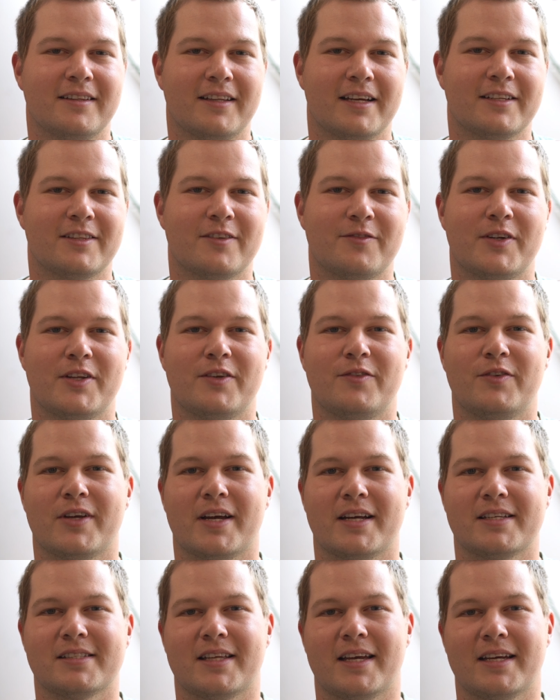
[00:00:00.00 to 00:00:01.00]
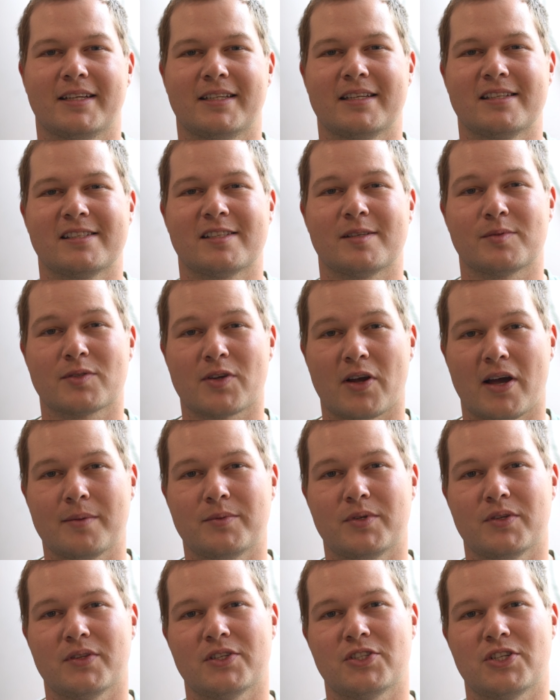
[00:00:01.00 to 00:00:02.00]
like the video if you guys liked it,
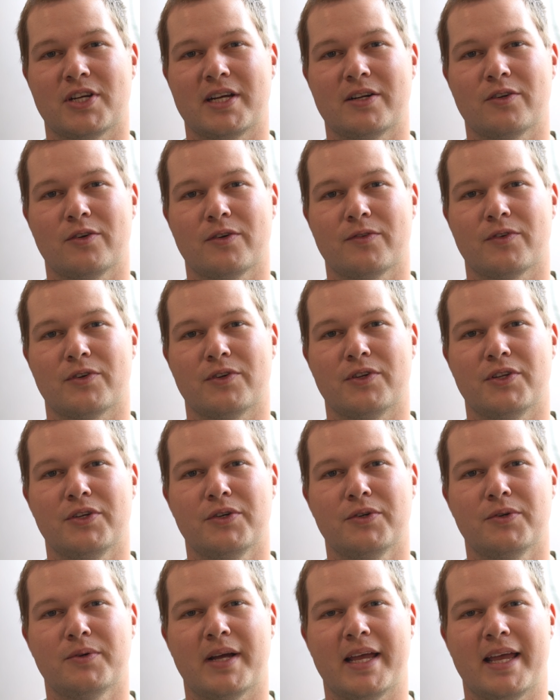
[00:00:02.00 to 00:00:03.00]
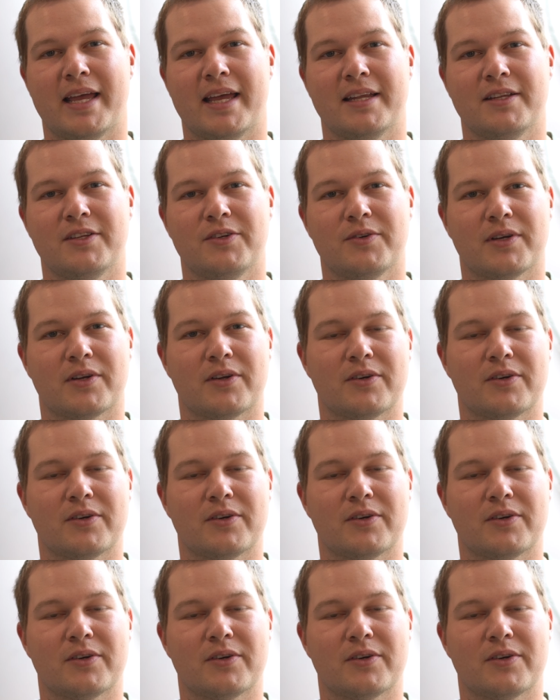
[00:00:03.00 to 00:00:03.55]
subscribe to the channel if you're new, and you can